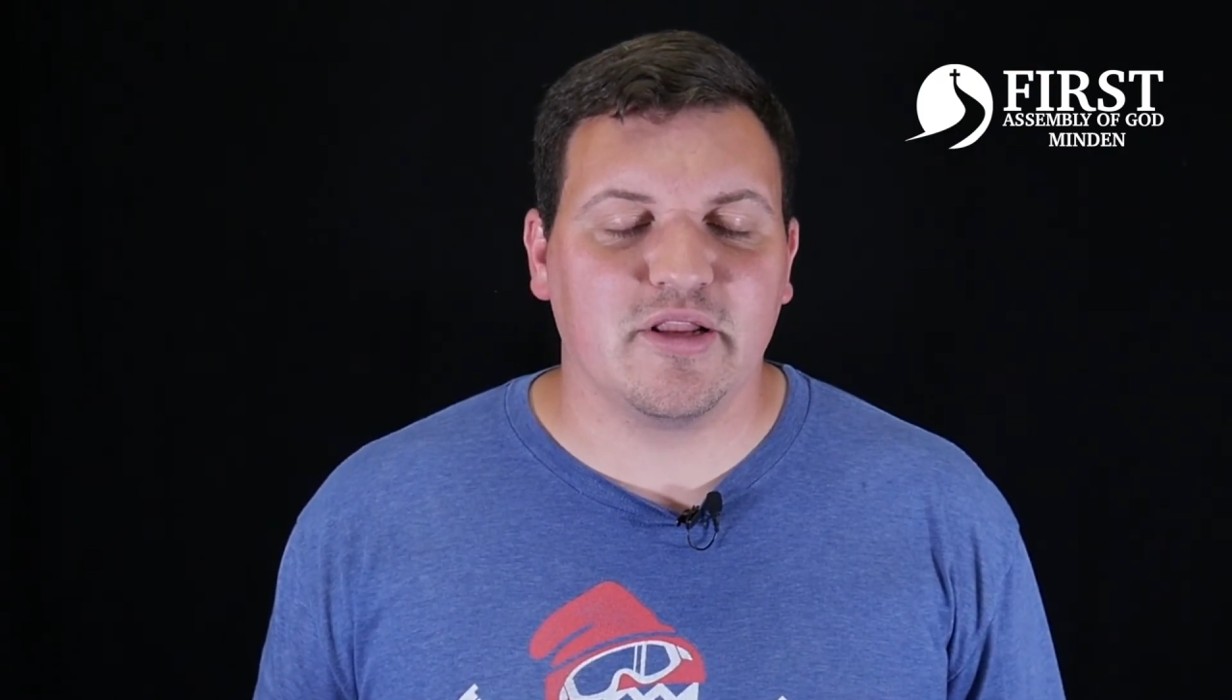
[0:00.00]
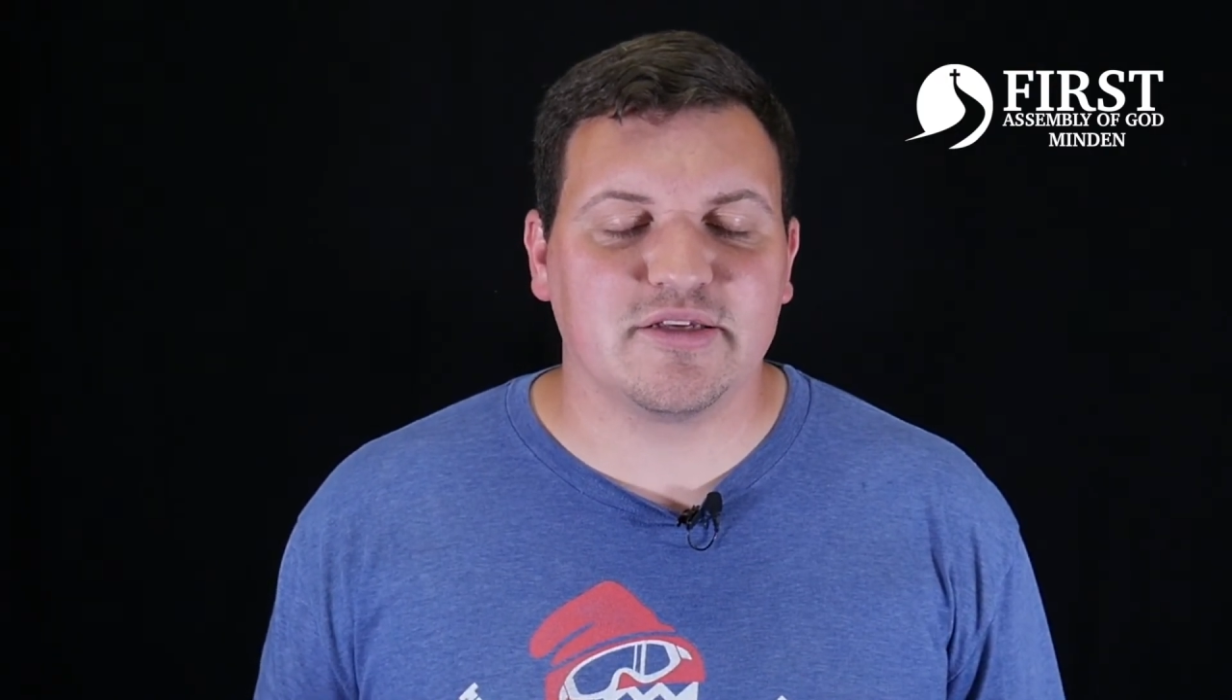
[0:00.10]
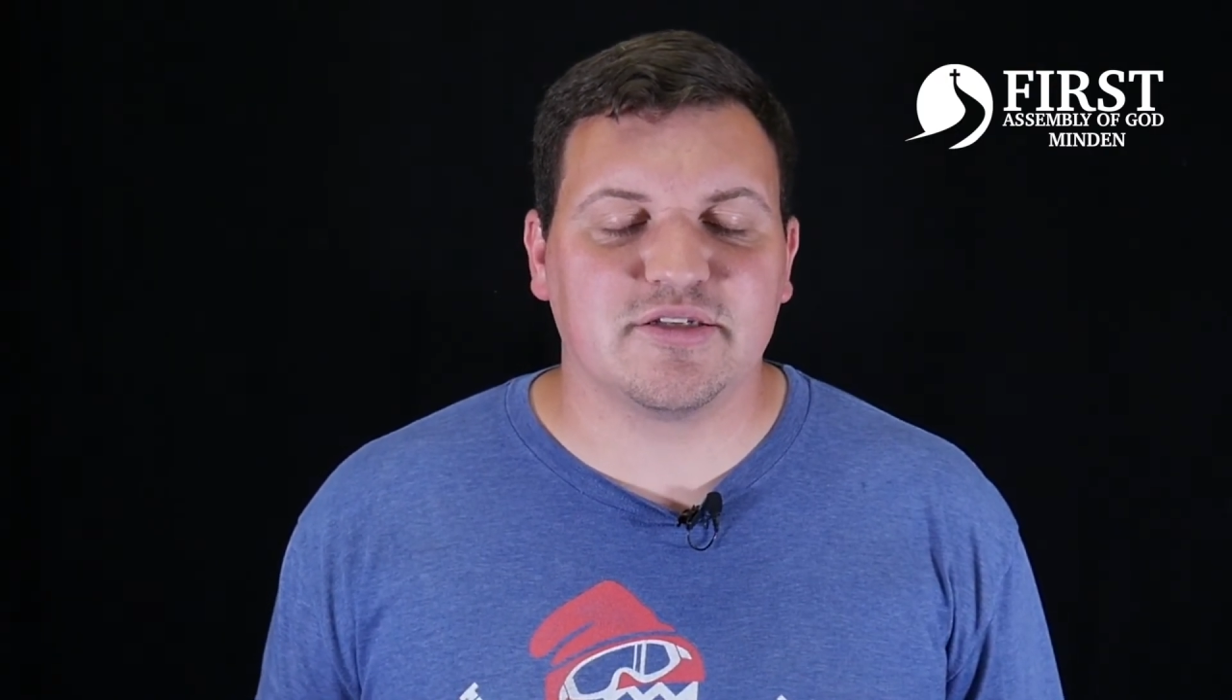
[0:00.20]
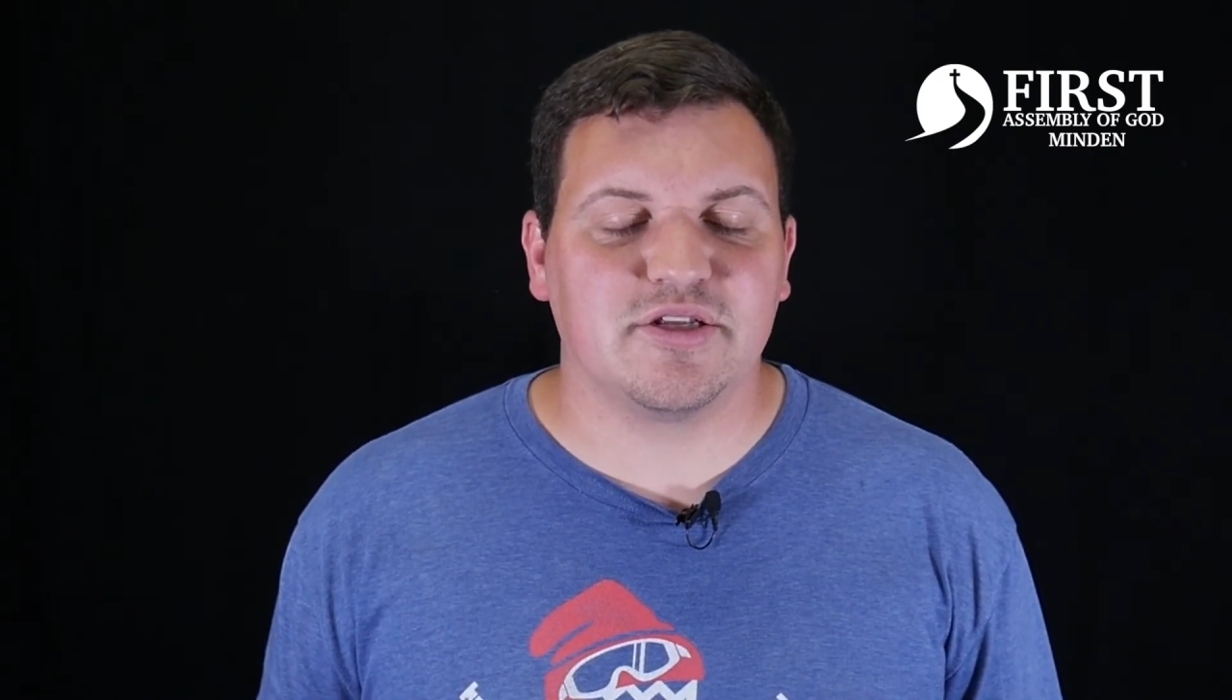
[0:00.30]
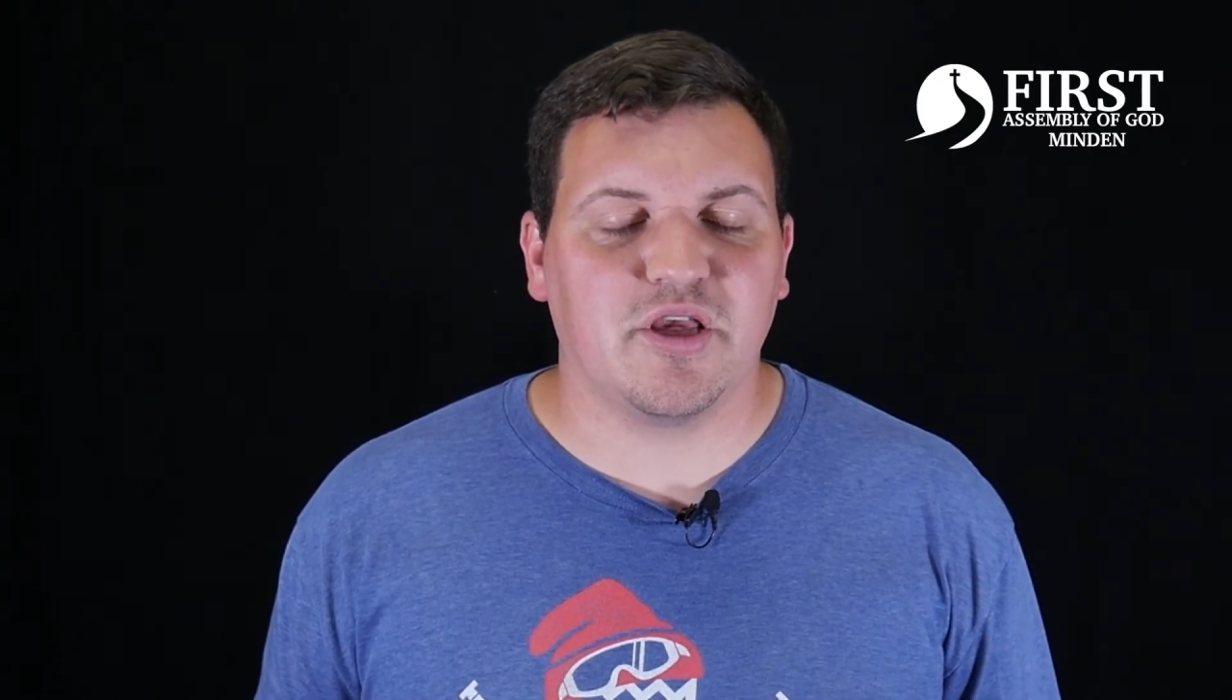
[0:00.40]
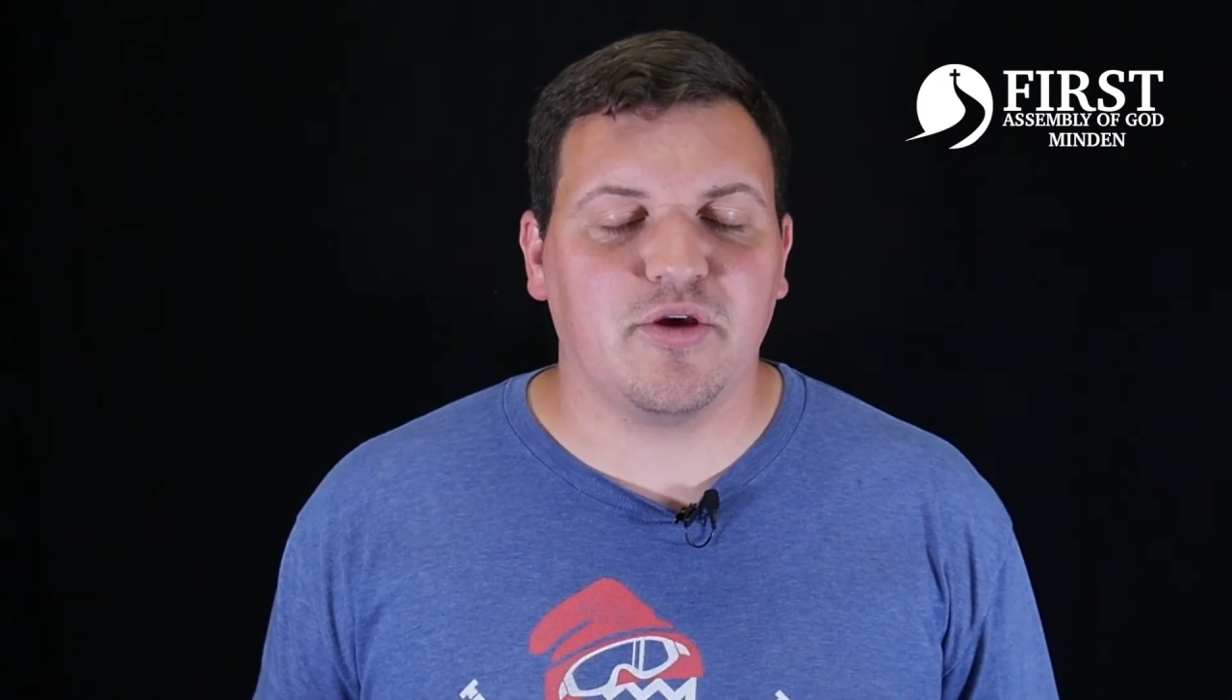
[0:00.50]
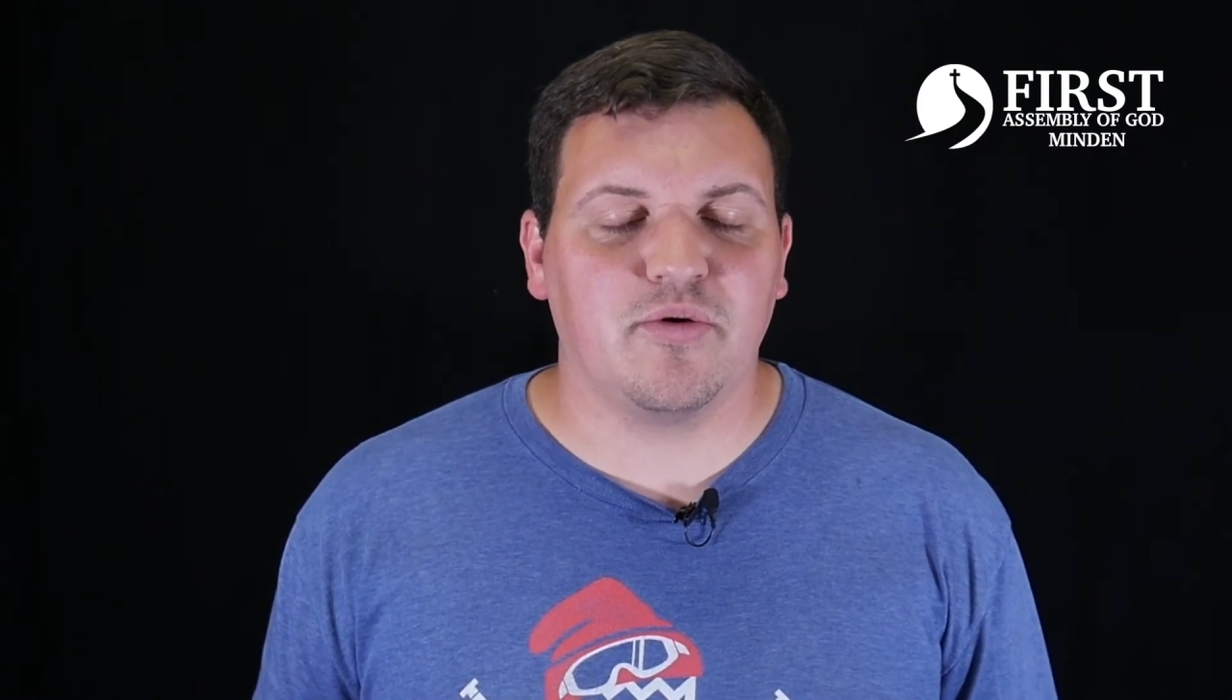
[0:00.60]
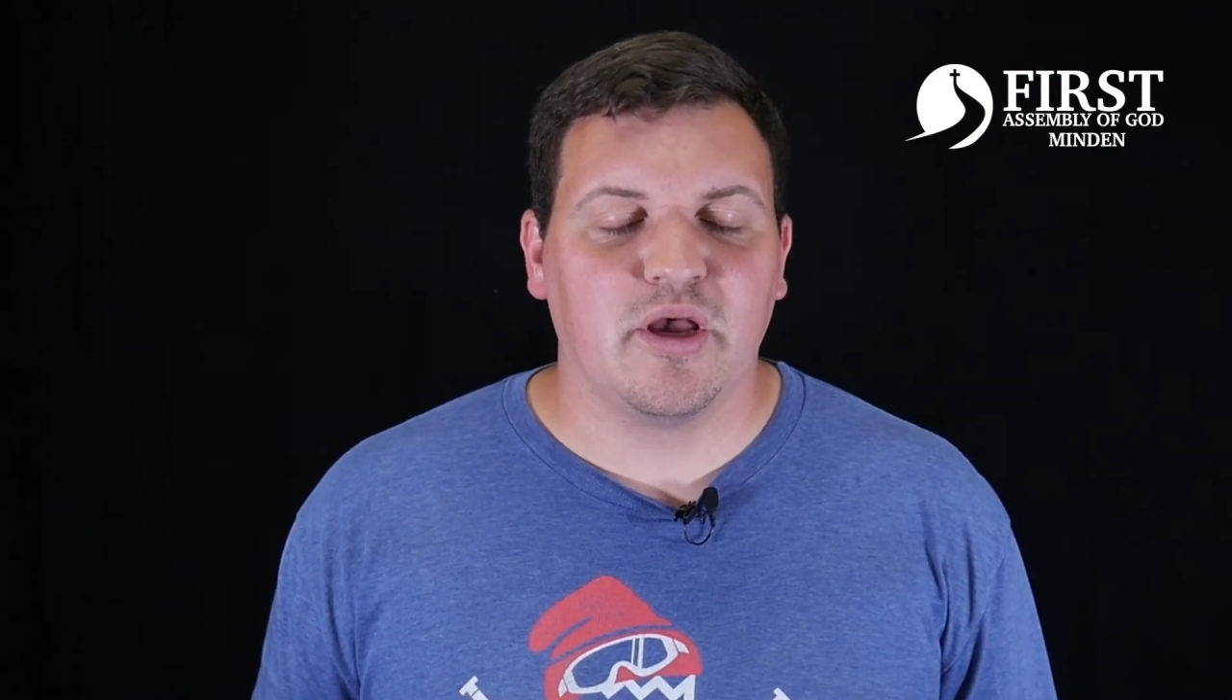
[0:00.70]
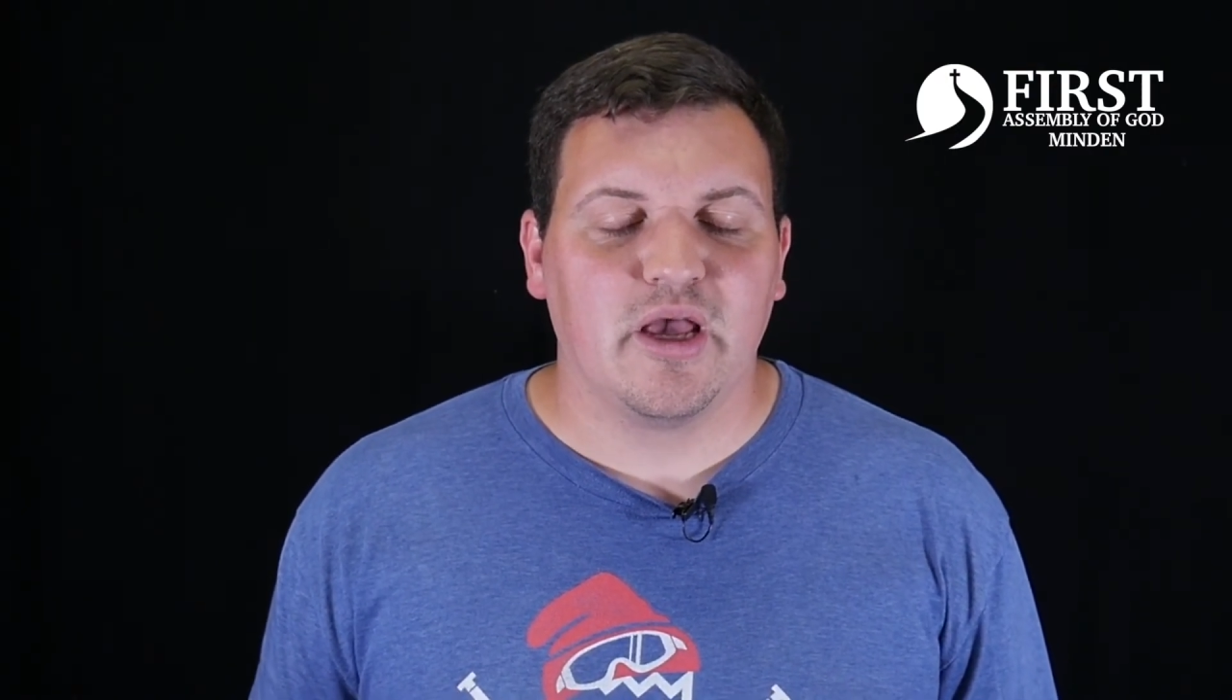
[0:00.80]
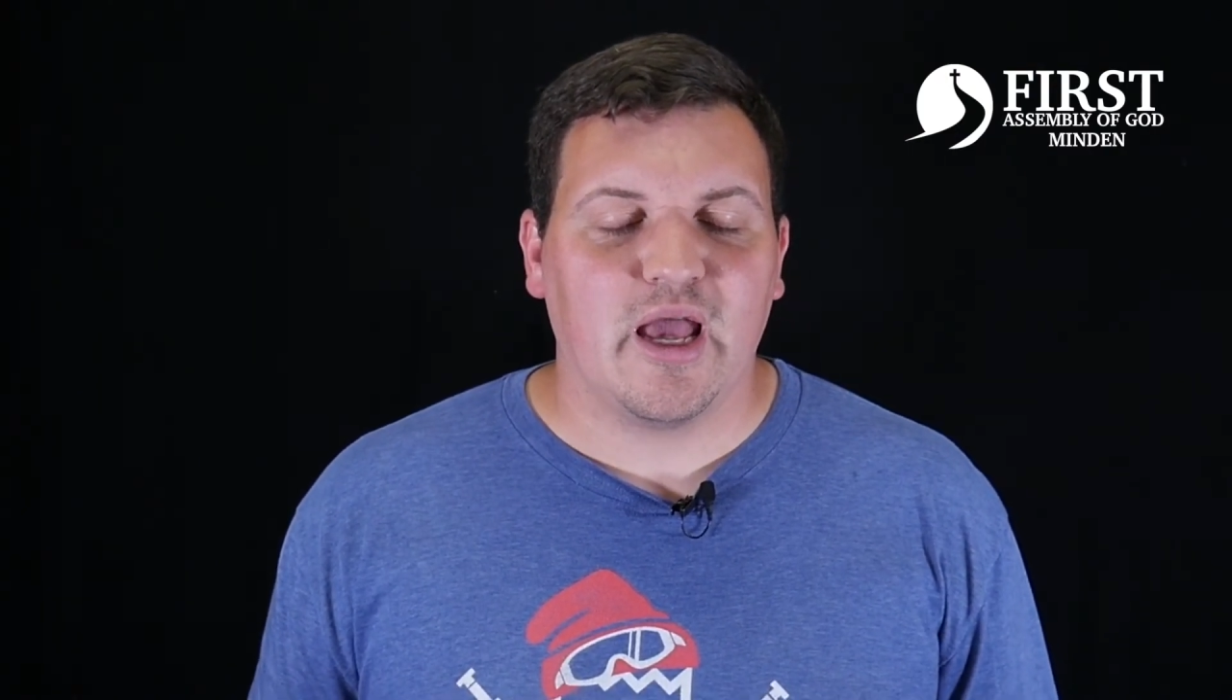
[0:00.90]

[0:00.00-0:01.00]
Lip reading: listen to you,